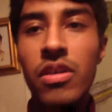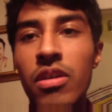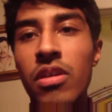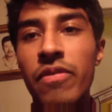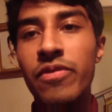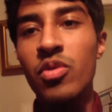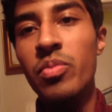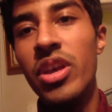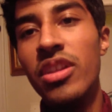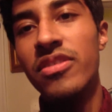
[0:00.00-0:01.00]
a few
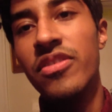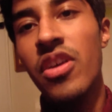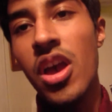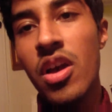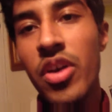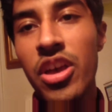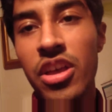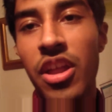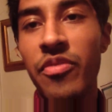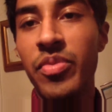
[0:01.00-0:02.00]
minutes now and I've
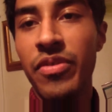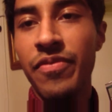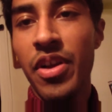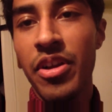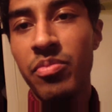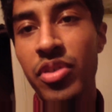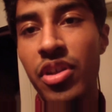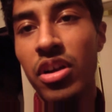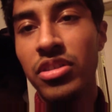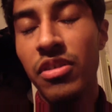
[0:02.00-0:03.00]
been very
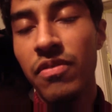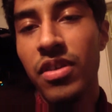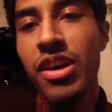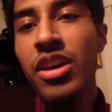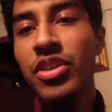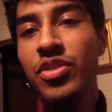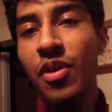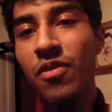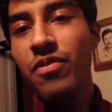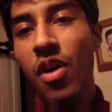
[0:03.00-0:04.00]
productive. So
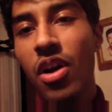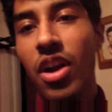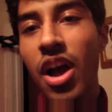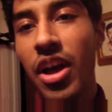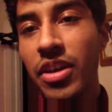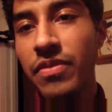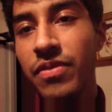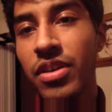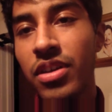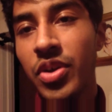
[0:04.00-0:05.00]
far I've
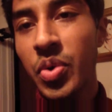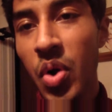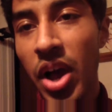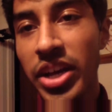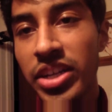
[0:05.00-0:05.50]
cried.